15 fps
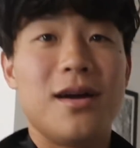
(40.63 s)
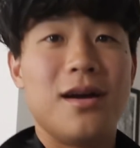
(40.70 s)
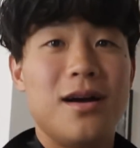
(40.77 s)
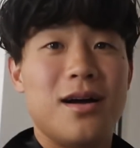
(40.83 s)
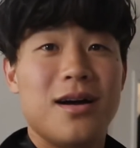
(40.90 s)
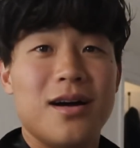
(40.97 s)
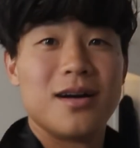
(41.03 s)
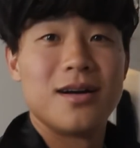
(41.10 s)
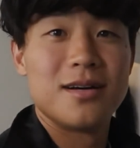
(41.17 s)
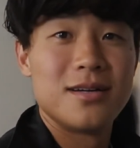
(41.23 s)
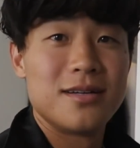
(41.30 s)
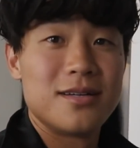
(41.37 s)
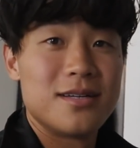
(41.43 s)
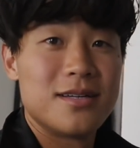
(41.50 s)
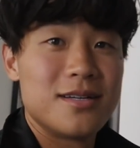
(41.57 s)
a
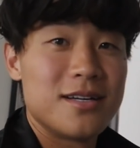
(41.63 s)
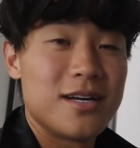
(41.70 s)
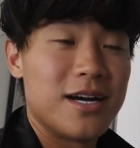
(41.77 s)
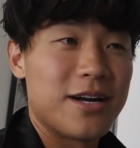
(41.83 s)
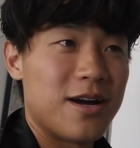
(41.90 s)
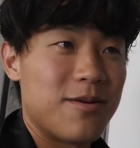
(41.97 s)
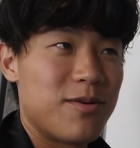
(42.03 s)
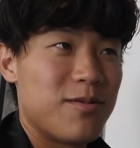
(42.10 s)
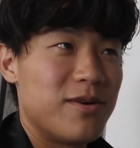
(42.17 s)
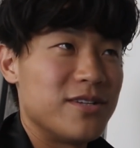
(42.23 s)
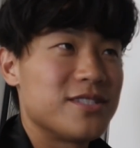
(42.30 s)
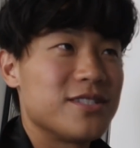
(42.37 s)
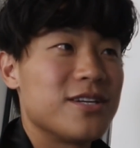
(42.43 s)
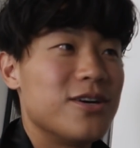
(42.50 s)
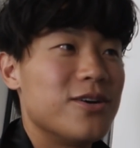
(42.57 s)
couple
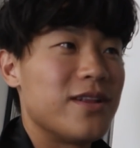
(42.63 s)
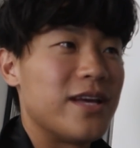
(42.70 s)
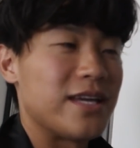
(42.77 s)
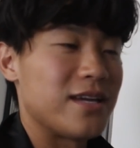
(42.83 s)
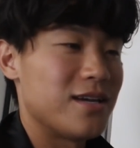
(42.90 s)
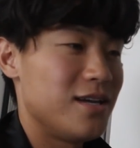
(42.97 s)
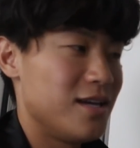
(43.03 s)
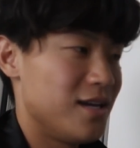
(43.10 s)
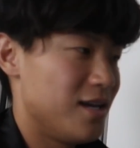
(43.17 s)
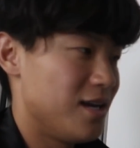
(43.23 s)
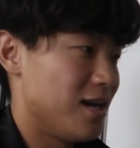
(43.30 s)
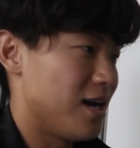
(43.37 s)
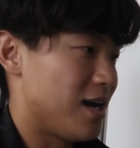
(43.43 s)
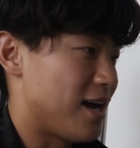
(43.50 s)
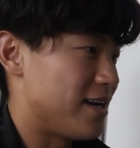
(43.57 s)
months ago, like,
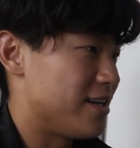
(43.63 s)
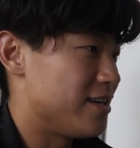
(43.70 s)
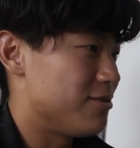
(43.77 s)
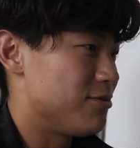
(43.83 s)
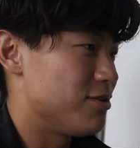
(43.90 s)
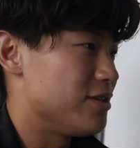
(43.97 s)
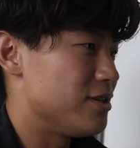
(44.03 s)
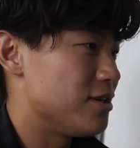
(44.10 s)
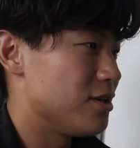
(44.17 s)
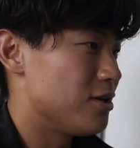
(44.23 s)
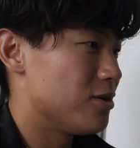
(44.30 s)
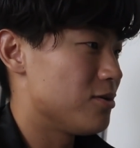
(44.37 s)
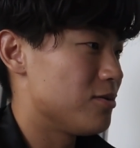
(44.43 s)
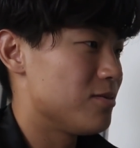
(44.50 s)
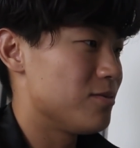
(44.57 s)
I didn't really
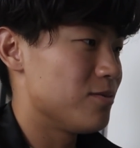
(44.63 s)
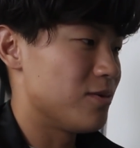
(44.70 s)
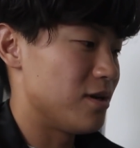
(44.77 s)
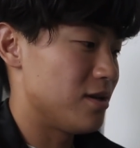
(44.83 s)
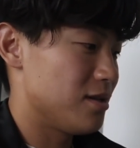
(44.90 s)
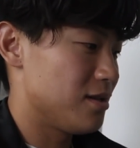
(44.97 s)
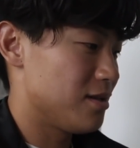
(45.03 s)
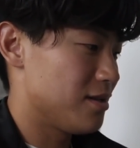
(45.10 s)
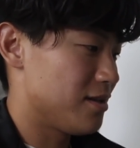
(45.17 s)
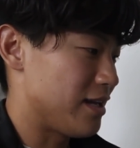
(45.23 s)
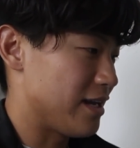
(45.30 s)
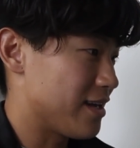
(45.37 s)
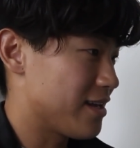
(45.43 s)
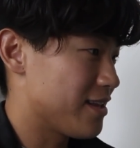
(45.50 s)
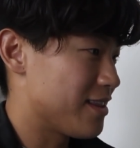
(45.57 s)
know what,
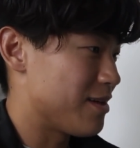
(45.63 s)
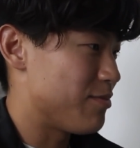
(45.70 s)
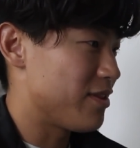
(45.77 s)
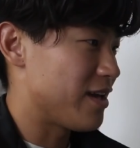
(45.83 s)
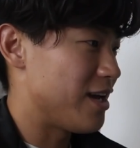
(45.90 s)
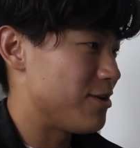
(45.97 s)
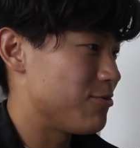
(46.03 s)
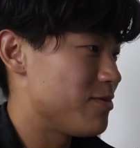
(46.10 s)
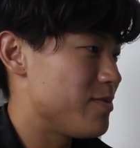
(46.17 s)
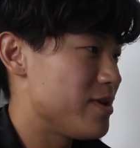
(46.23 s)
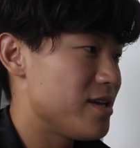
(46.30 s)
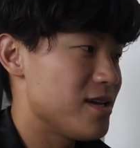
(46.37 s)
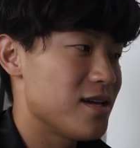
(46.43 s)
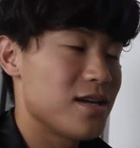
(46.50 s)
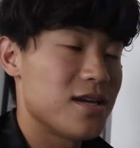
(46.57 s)
like, the plan would
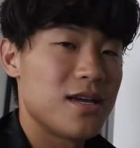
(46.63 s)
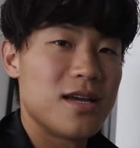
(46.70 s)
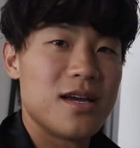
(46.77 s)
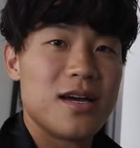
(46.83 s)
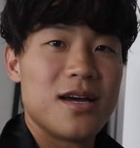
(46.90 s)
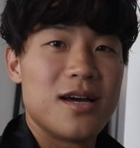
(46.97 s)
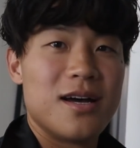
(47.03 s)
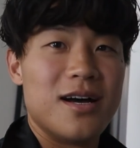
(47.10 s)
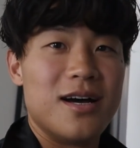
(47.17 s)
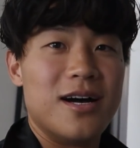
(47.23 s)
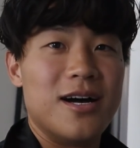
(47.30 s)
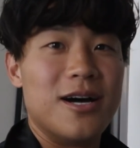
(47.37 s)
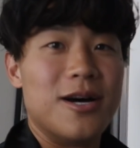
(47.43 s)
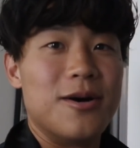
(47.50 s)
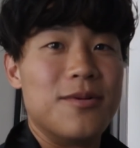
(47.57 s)
be.
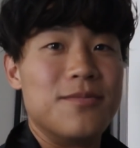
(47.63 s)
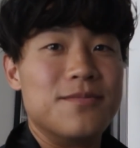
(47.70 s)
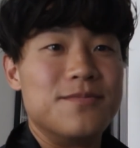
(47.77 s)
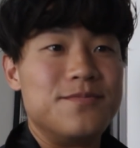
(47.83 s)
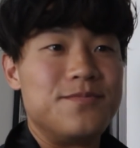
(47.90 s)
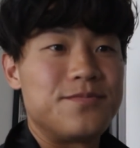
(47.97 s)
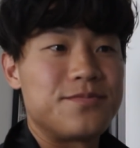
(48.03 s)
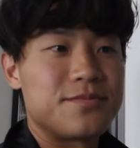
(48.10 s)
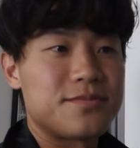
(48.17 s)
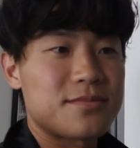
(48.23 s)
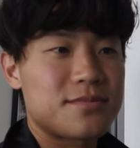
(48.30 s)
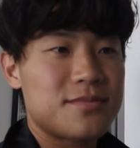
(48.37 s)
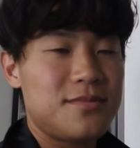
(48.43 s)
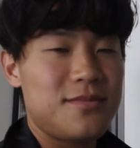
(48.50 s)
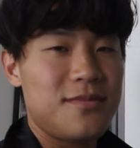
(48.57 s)
And
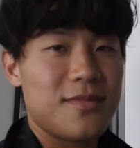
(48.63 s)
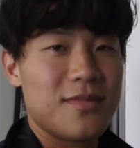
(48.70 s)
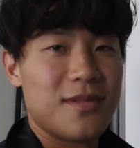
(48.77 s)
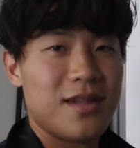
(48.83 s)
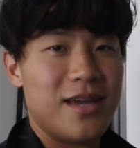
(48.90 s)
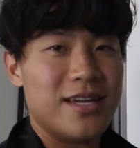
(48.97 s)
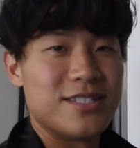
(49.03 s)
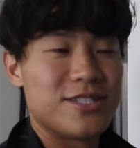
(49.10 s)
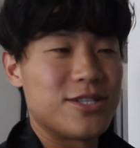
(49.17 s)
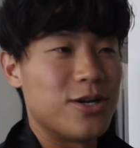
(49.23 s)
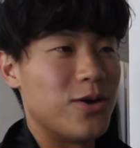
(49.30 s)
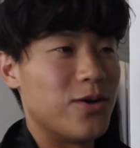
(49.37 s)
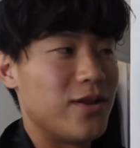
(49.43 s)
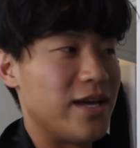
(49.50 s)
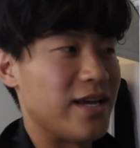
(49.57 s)

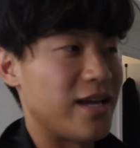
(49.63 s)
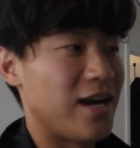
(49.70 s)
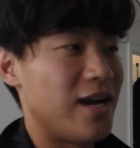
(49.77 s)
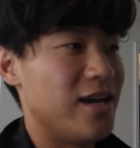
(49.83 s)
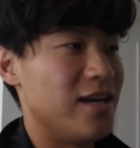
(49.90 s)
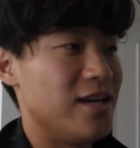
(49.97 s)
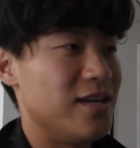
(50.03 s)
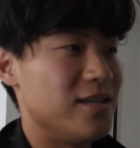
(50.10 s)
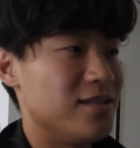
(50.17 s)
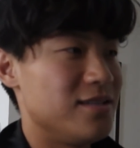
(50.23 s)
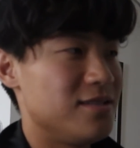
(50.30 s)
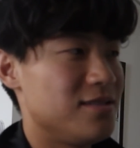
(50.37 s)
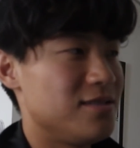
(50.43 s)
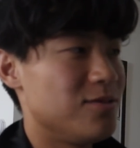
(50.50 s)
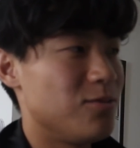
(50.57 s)
so, like, I
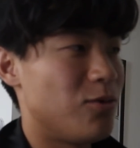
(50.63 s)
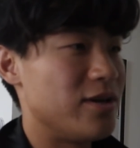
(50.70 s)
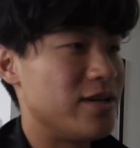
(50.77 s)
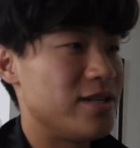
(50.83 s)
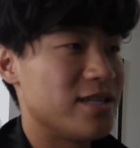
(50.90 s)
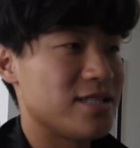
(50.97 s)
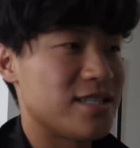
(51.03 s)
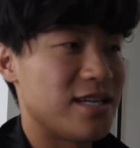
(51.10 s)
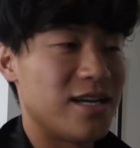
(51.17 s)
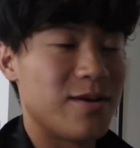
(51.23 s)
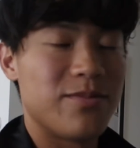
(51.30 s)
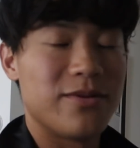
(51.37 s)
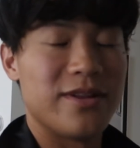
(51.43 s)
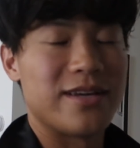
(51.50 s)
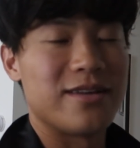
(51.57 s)
wanted to set
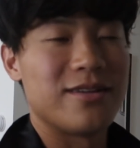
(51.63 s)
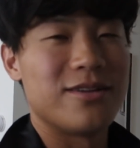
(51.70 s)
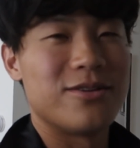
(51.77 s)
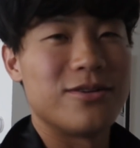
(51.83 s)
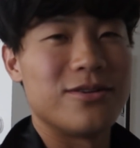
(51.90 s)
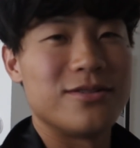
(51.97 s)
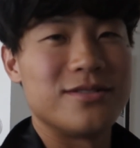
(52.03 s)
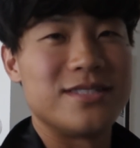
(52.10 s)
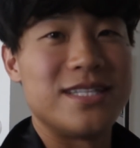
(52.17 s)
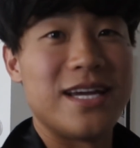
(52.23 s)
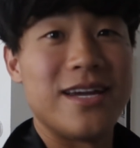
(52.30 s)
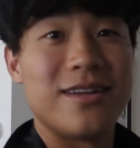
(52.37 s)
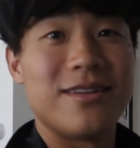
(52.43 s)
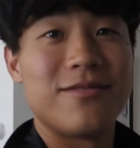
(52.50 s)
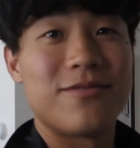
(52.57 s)
up, like, a little
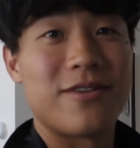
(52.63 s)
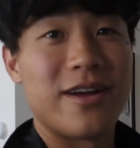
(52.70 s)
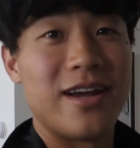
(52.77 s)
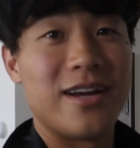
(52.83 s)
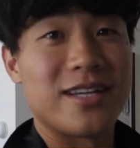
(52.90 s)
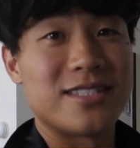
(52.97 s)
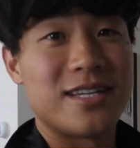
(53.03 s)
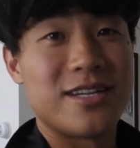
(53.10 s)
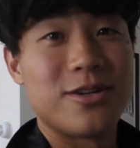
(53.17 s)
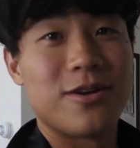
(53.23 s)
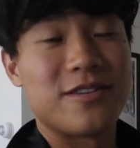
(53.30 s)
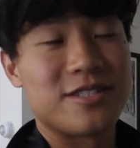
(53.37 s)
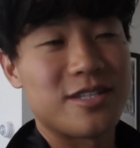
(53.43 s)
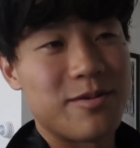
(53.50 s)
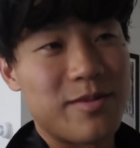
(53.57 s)
date for Hannah, because I didn't know if I
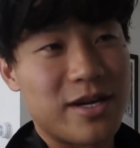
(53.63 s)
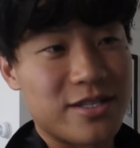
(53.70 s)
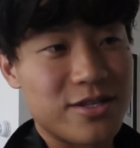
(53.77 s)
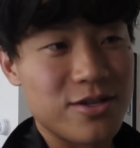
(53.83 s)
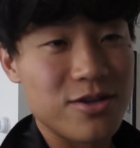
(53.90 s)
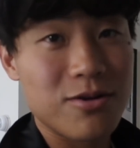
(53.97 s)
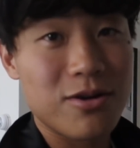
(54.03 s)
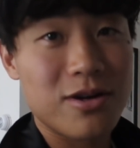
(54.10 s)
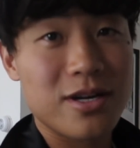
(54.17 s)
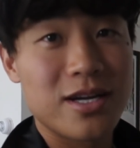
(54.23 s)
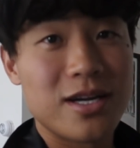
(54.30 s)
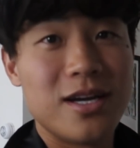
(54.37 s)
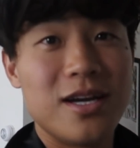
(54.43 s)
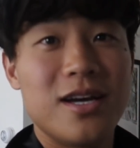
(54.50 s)
was coming back to New York.